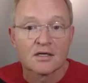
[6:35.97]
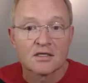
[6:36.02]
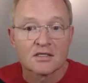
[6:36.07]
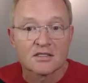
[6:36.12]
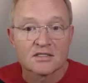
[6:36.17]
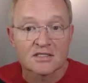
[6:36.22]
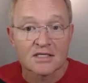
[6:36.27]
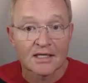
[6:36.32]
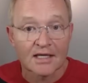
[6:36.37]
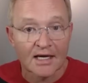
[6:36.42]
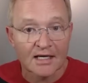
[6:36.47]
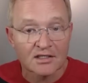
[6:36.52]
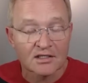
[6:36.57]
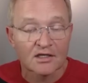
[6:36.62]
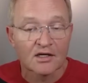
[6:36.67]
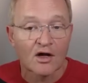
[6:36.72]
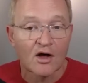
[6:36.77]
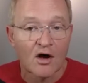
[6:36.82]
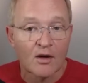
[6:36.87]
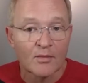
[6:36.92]
Select
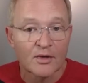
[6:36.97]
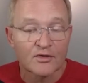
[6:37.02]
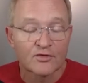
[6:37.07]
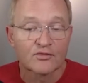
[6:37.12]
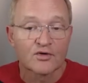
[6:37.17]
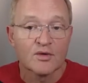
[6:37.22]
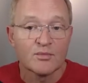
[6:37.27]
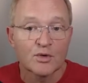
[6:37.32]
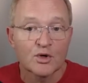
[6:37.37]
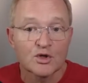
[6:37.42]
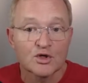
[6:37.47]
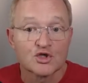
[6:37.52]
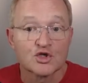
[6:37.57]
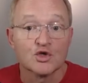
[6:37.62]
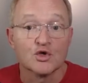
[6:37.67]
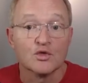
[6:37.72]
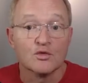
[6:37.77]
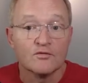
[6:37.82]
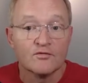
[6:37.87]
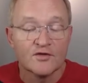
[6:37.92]
Ollama
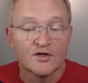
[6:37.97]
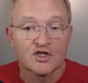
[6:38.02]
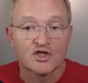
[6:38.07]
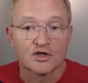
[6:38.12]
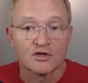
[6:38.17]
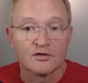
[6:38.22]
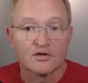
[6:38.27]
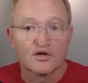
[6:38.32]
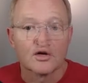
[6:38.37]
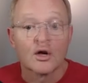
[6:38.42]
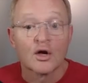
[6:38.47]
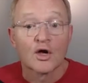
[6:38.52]
3.2 Vision.